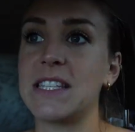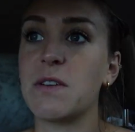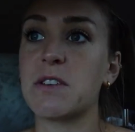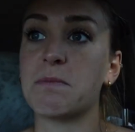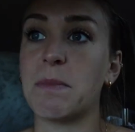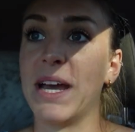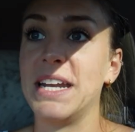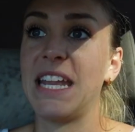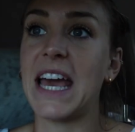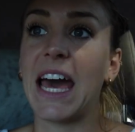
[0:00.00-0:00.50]
he was
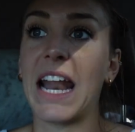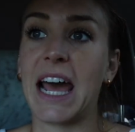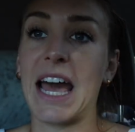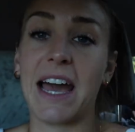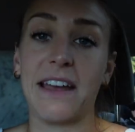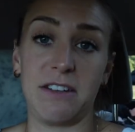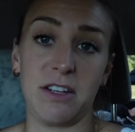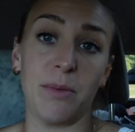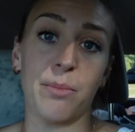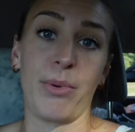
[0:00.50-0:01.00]
my dad, I
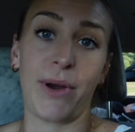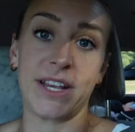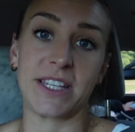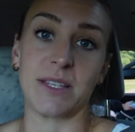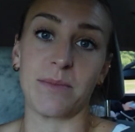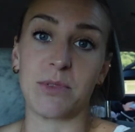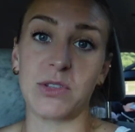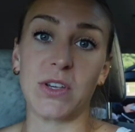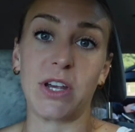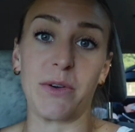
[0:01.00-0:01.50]
had to
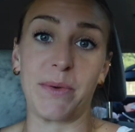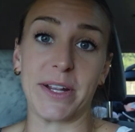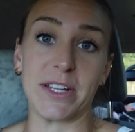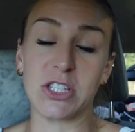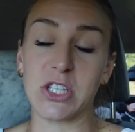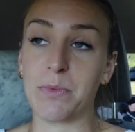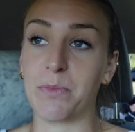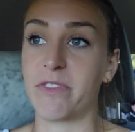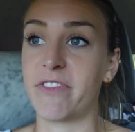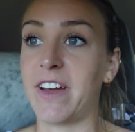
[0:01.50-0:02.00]
impress him, so I
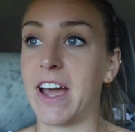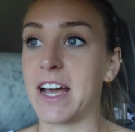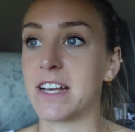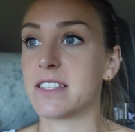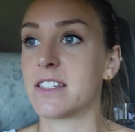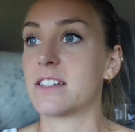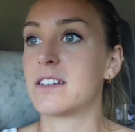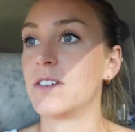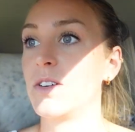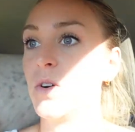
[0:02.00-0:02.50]
ran super
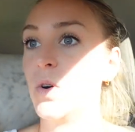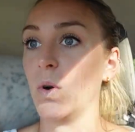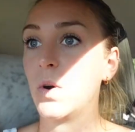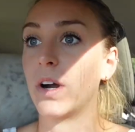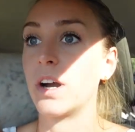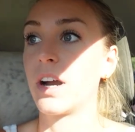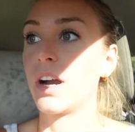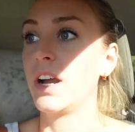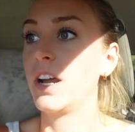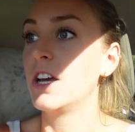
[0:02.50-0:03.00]
fast,
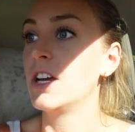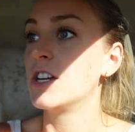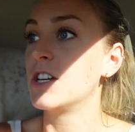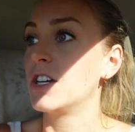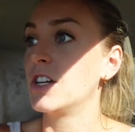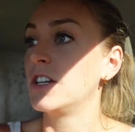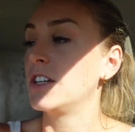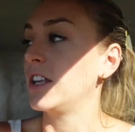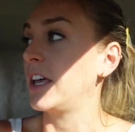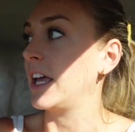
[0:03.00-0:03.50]
or
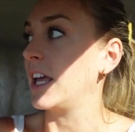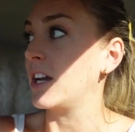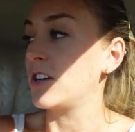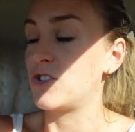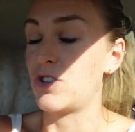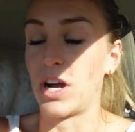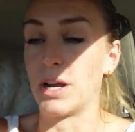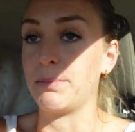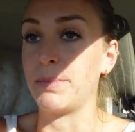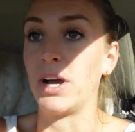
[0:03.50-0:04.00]
like
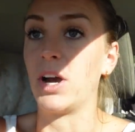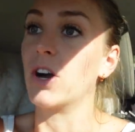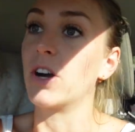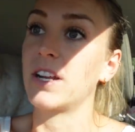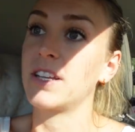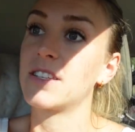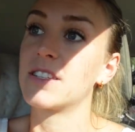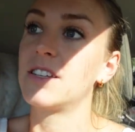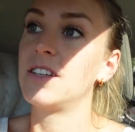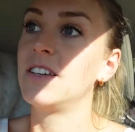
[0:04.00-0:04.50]
tried my
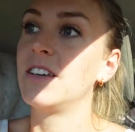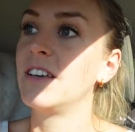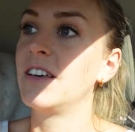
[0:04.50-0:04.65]
hardest.